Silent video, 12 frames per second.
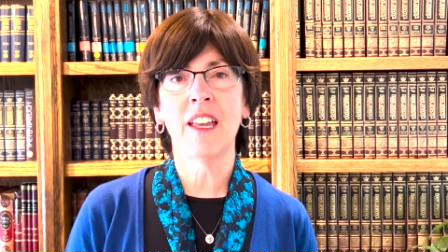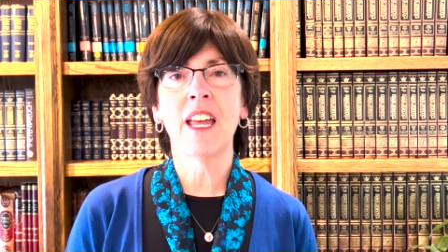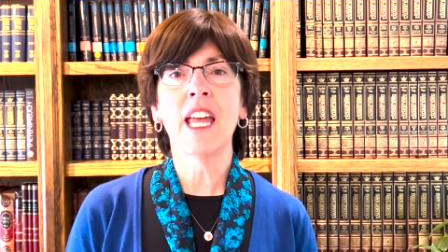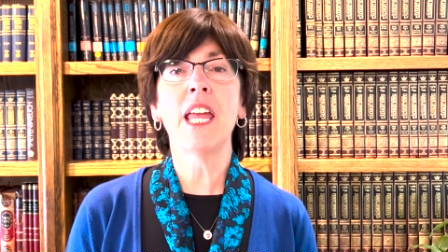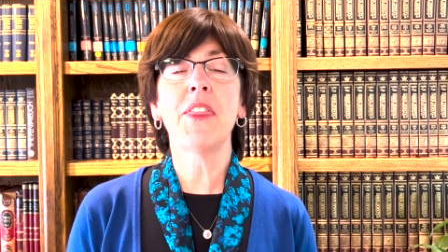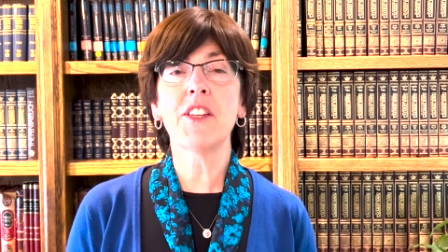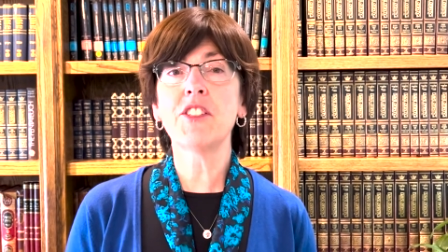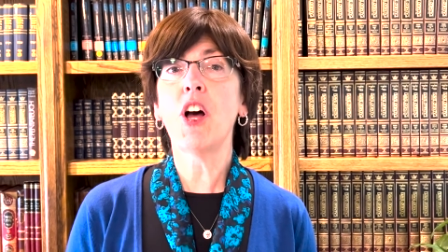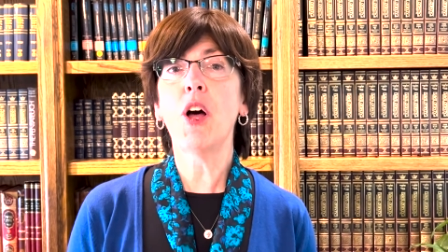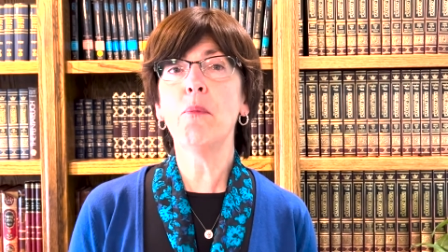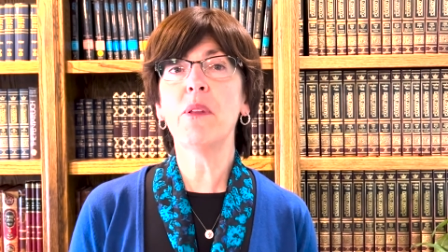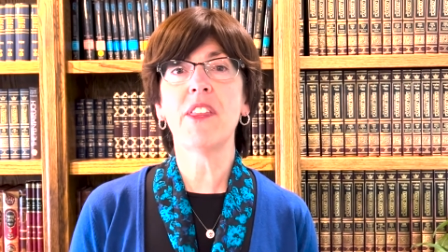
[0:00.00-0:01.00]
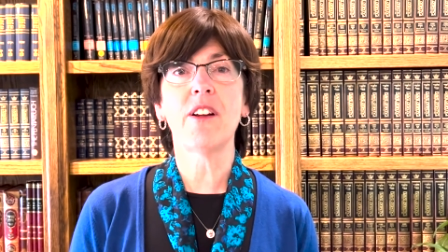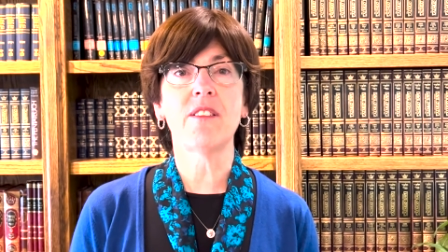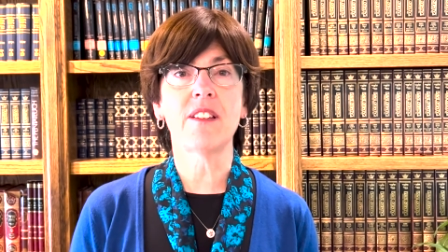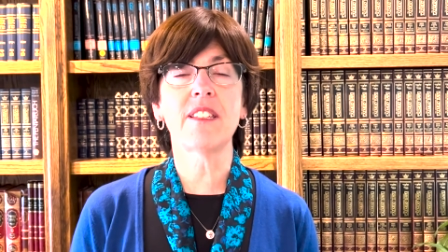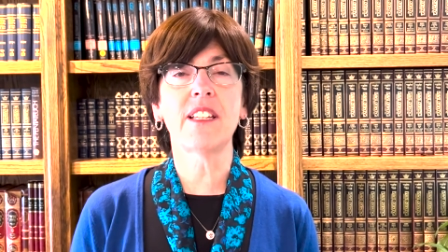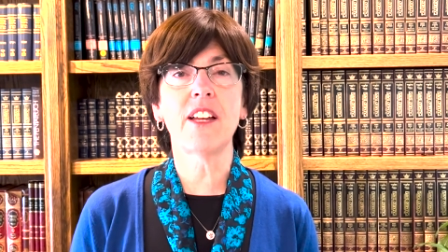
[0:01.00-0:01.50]
In the Talmud, there are
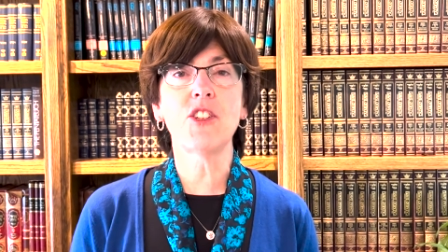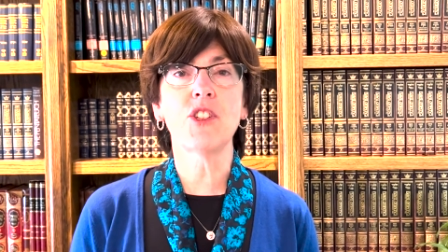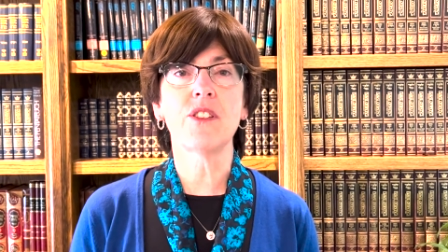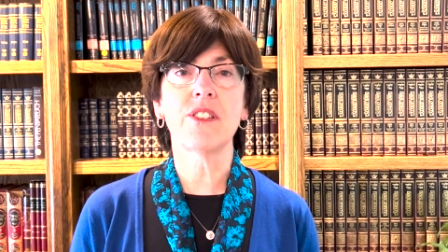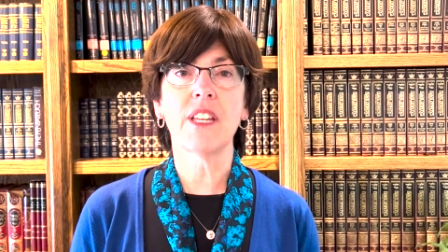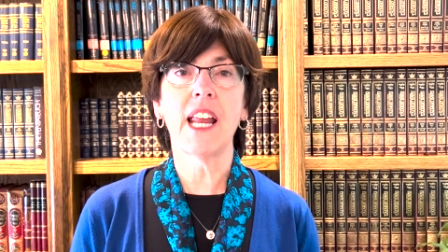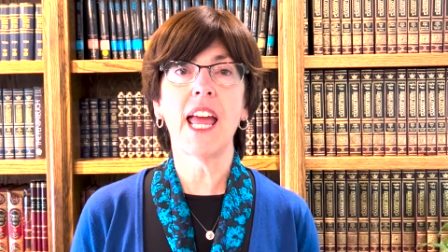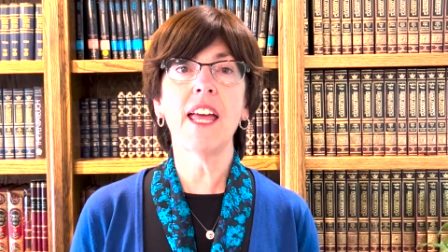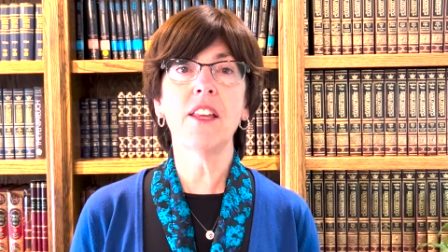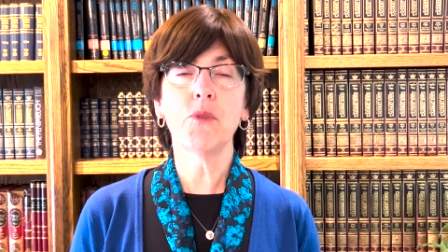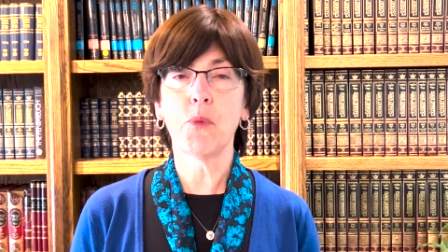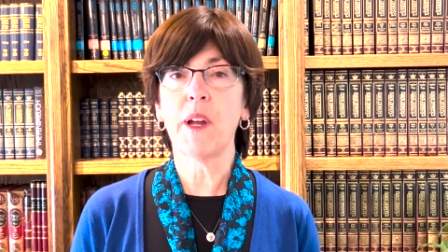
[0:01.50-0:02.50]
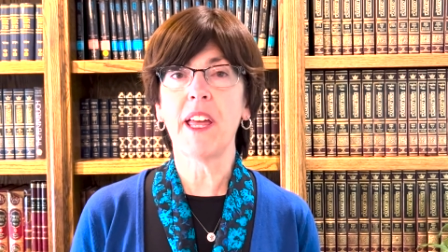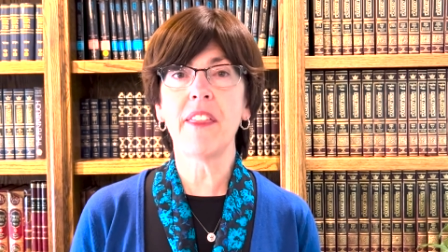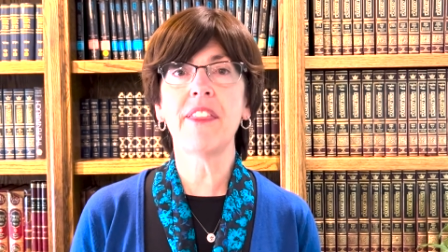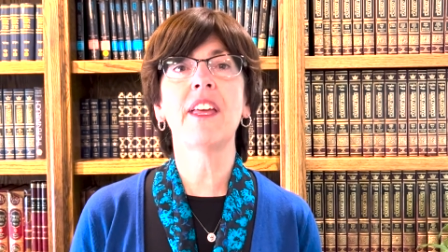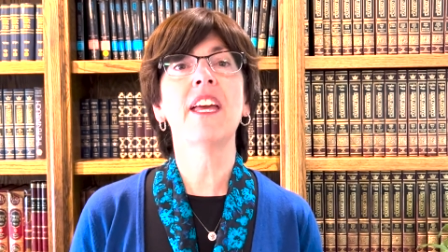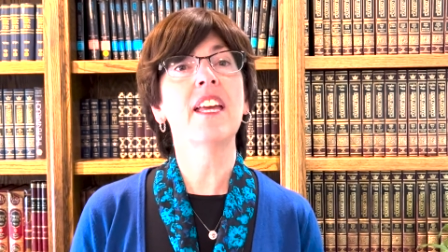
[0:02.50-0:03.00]
discussions that end
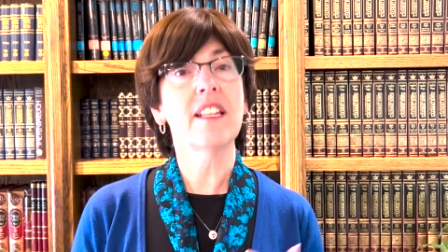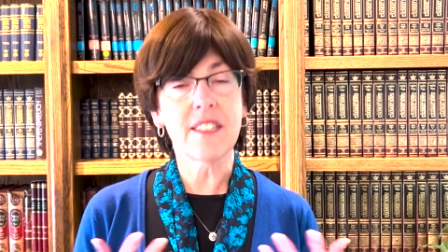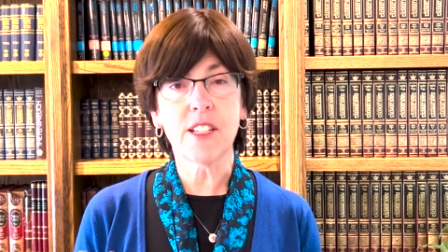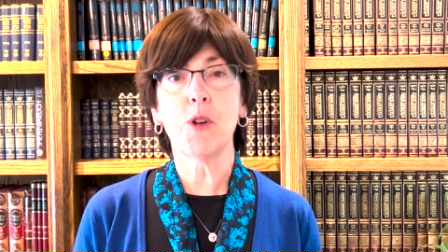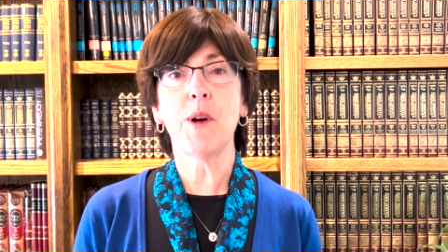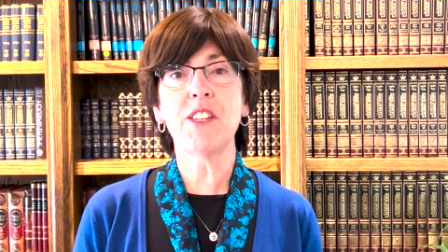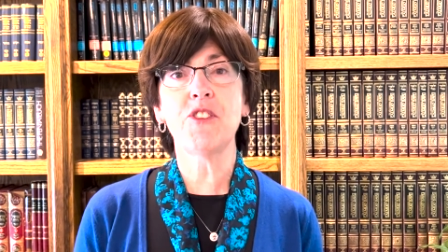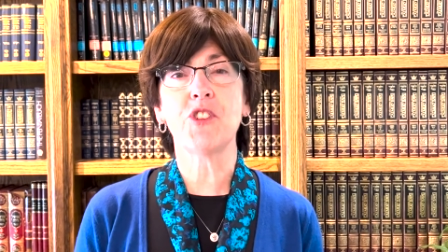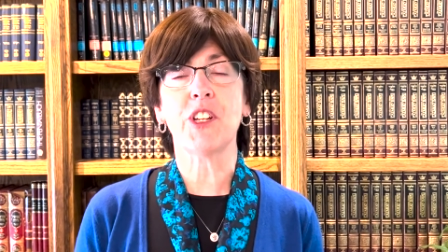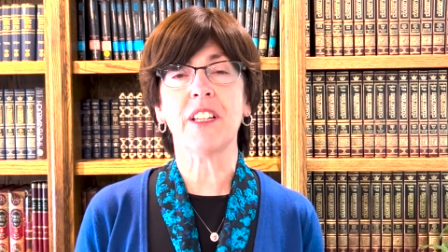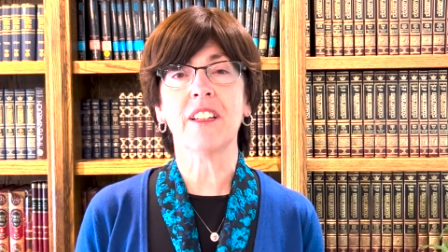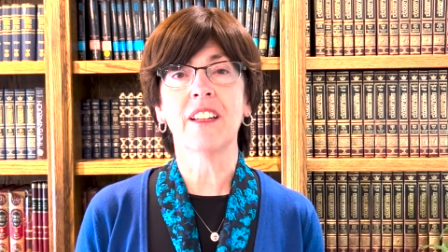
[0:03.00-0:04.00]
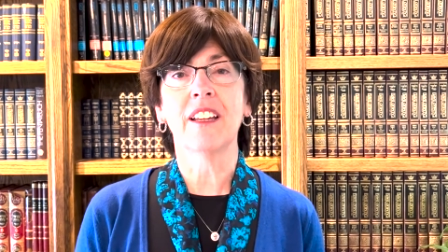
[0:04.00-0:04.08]
with, "It's a question."